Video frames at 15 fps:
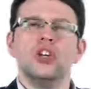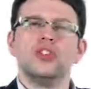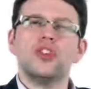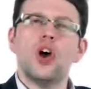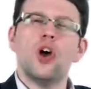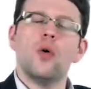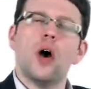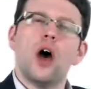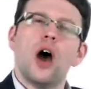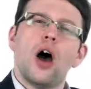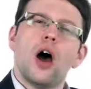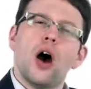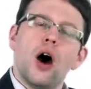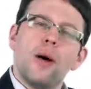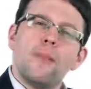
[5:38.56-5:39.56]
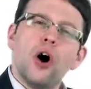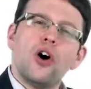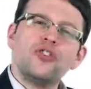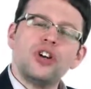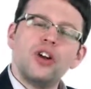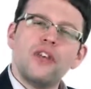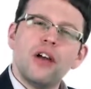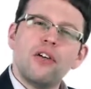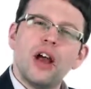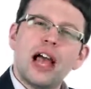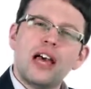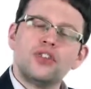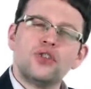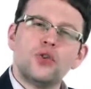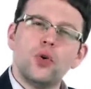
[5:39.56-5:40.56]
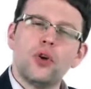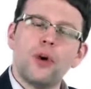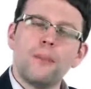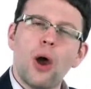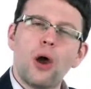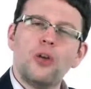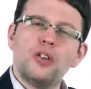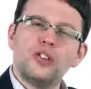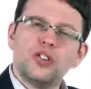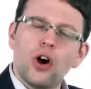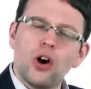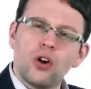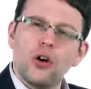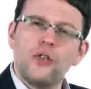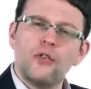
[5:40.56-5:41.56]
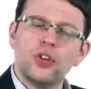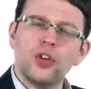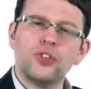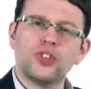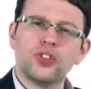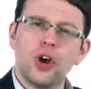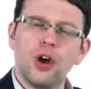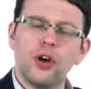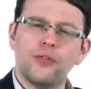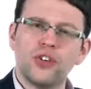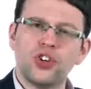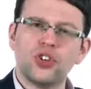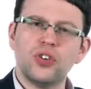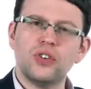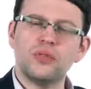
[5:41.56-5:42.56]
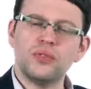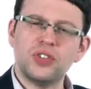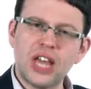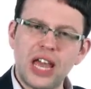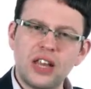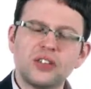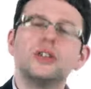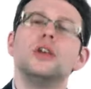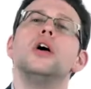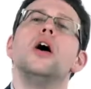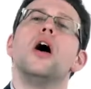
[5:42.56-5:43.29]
So our margin of error has two components, our confidence coefficient Z.